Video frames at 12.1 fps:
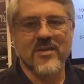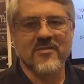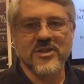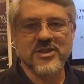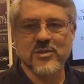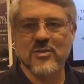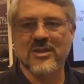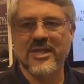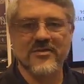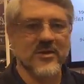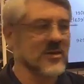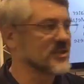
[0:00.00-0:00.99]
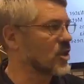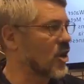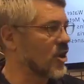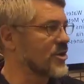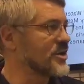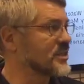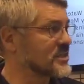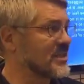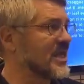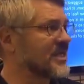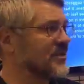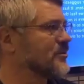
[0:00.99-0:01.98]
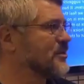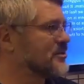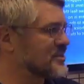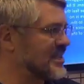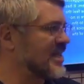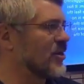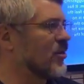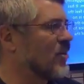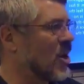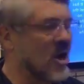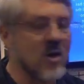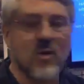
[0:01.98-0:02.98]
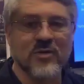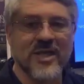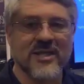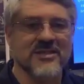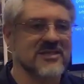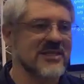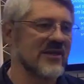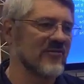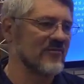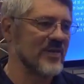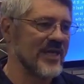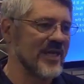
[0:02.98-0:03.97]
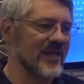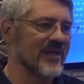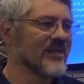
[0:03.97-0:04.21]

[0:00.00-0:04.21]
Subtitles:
Certainly there is hardness like you see in Omaha, only instead of being,